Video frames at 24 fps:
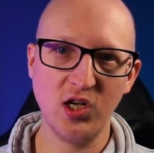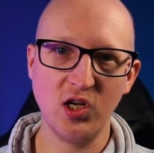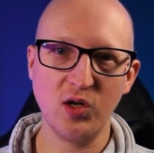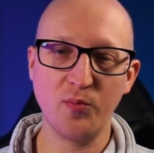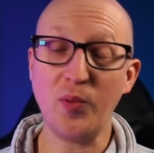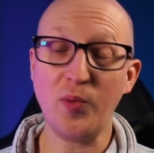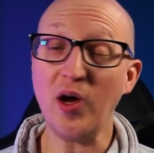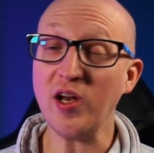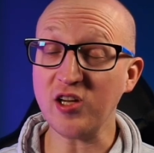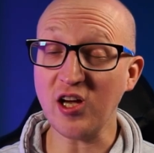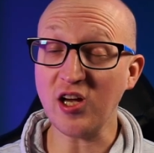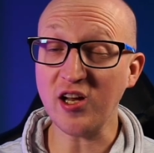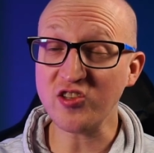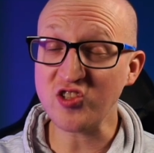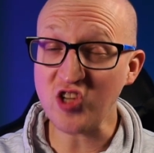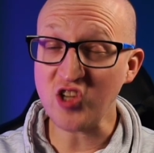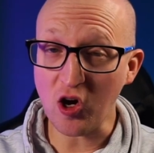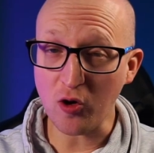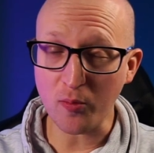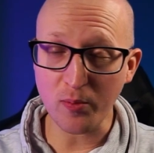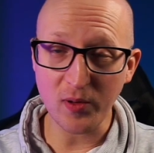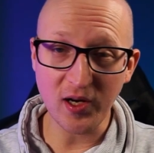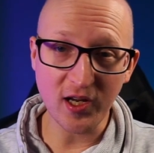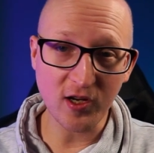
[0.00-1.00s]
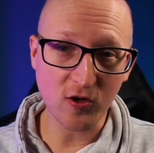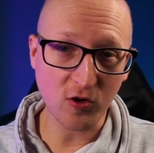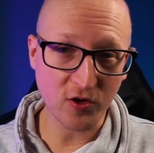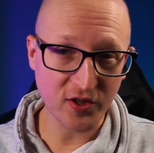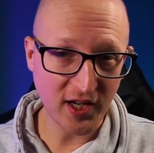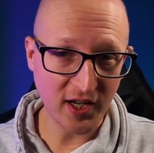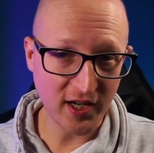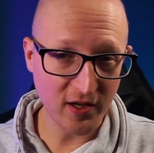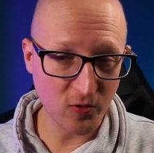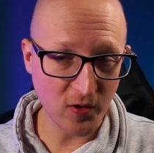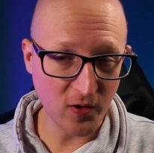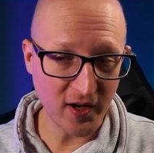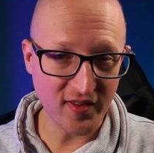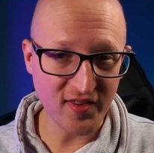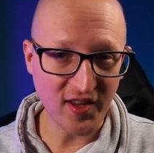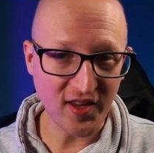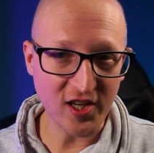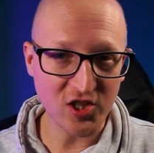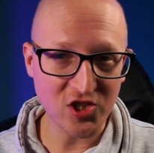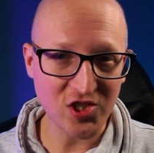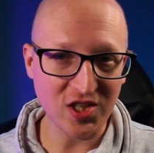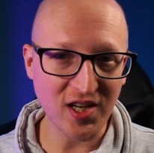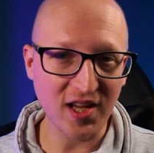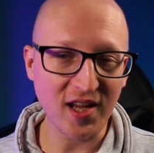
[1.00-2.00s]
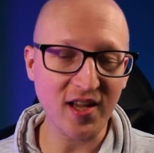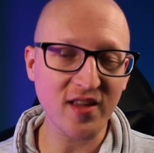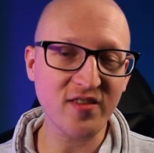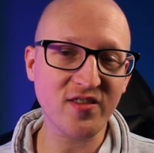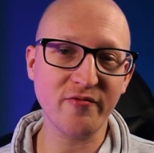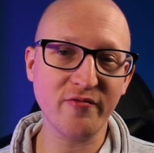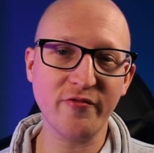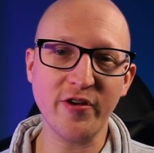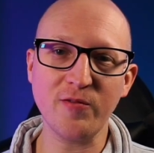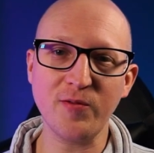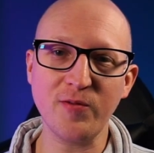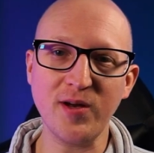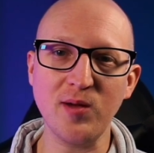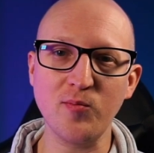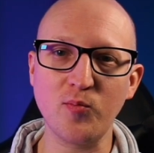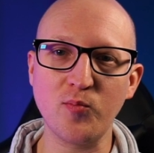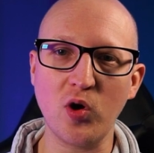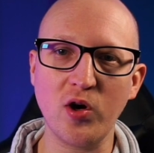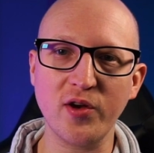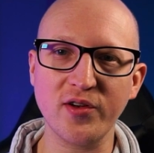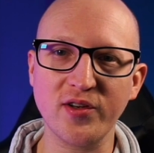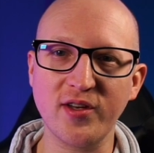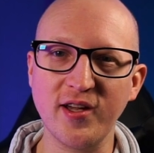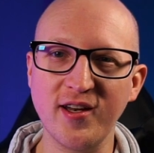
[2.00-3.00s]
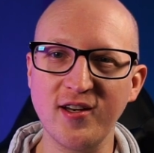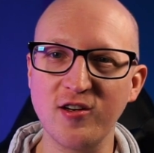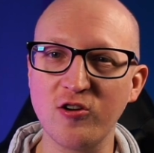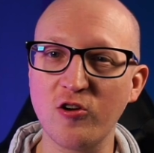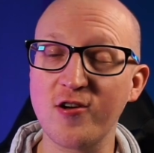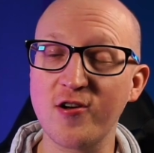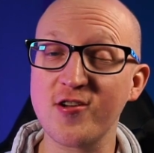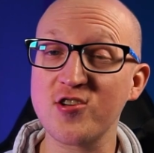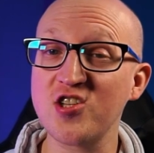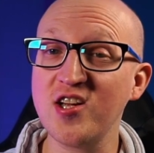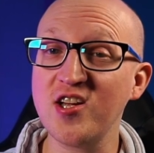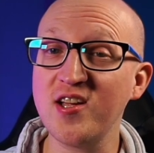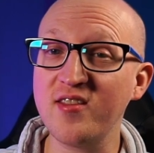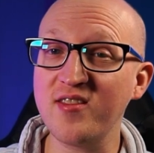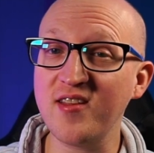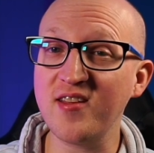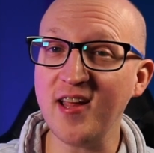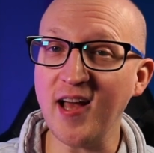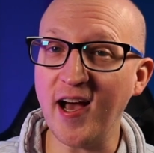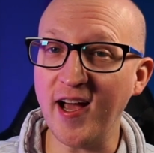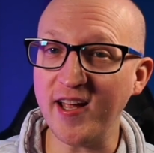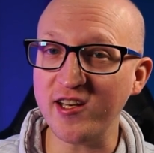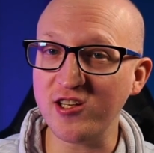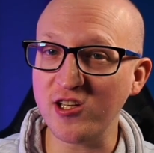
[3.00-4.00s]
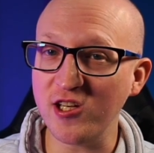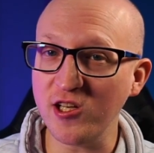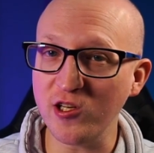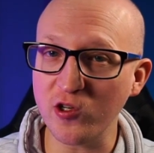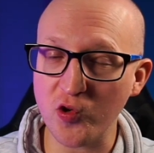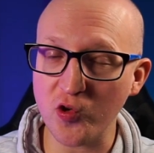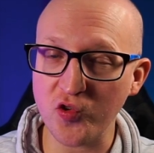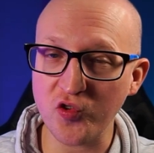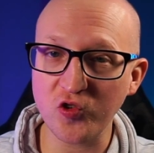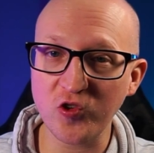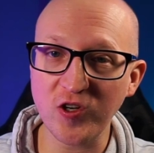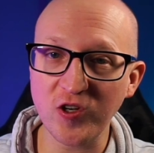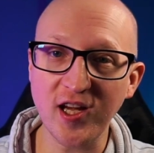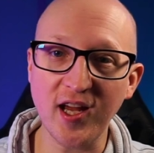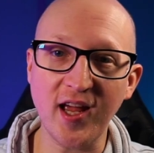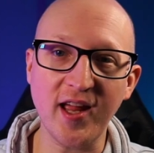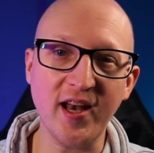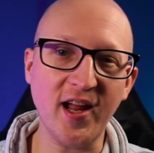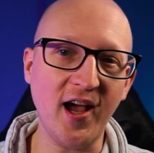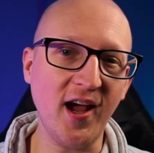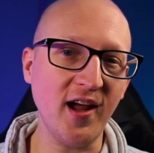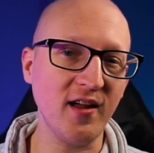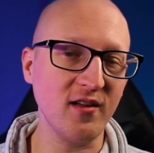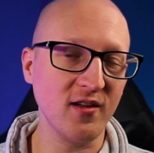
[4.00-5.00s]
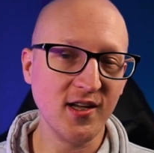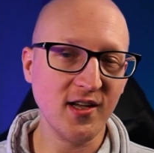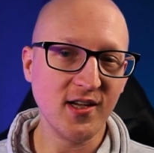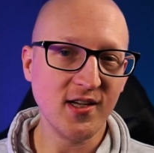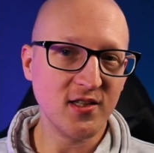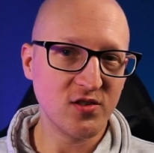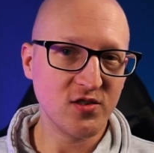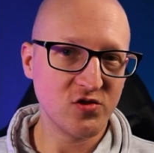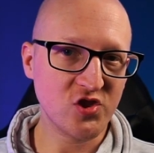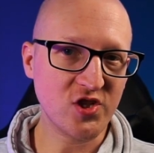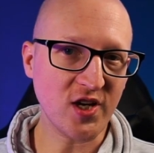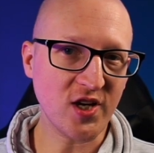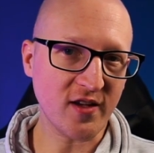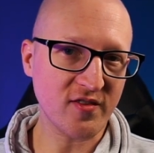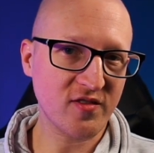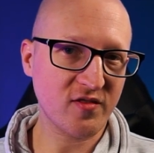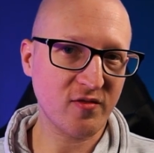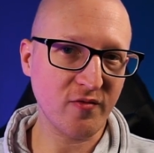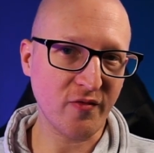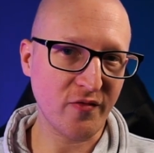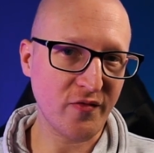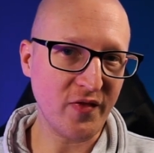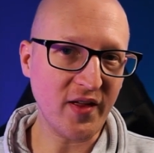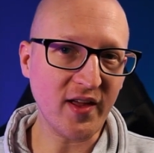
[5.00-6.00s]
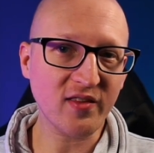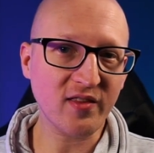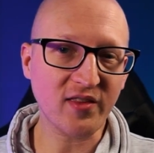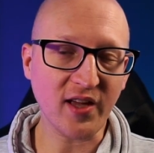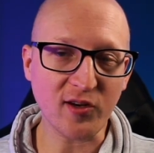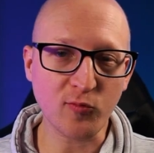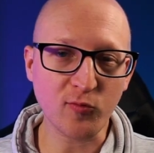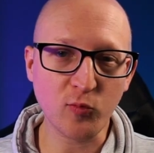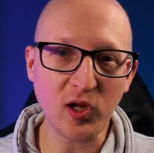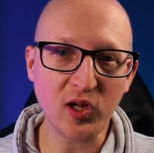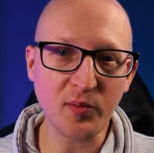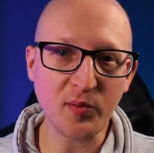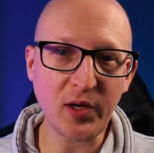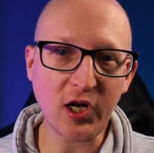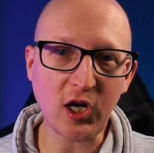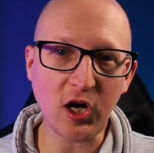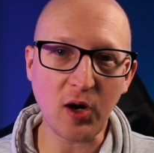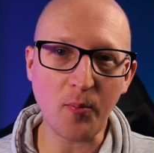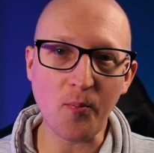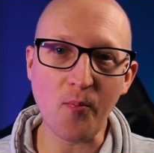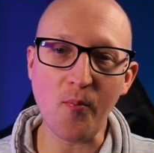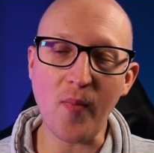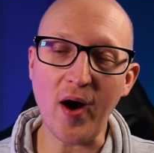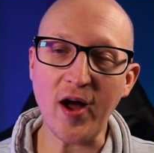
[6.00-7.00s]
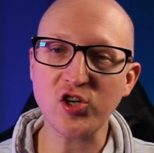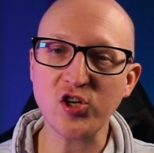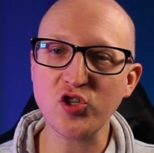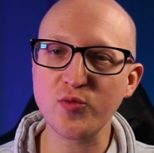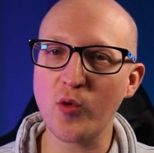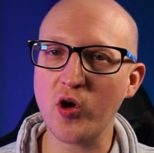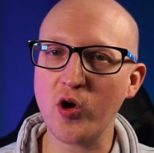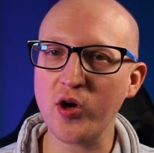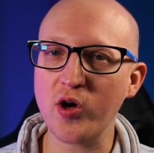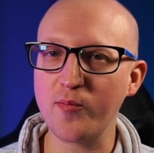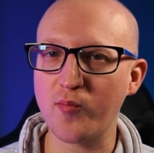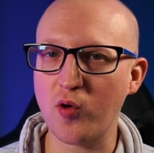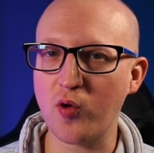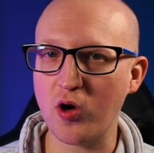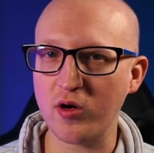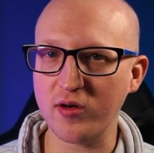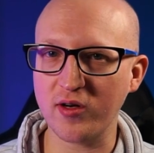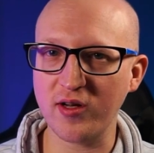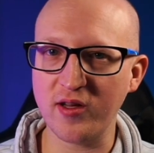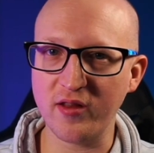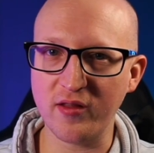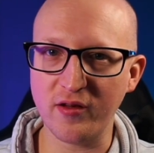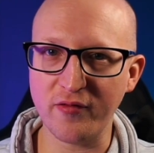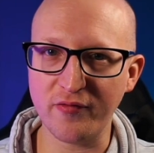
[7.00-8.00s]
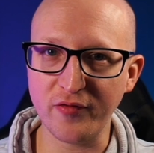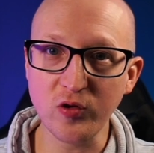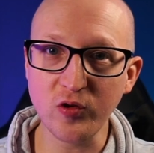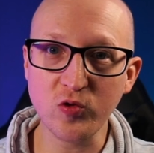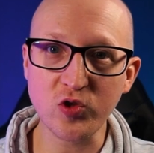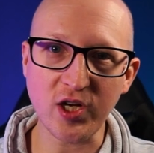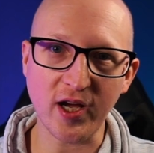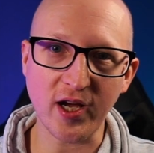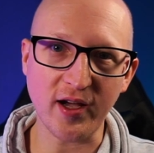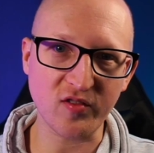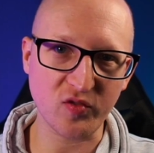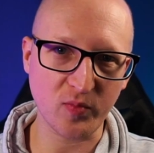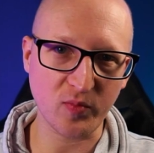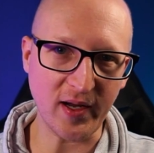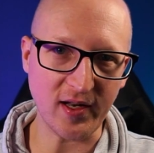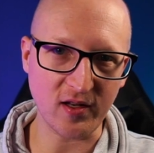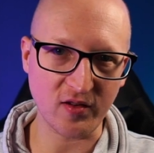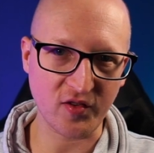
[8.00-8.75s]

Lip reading: But undoubtedly, containerization is a very important technology in the IT industry, and I just think that will become much more important in the future as well.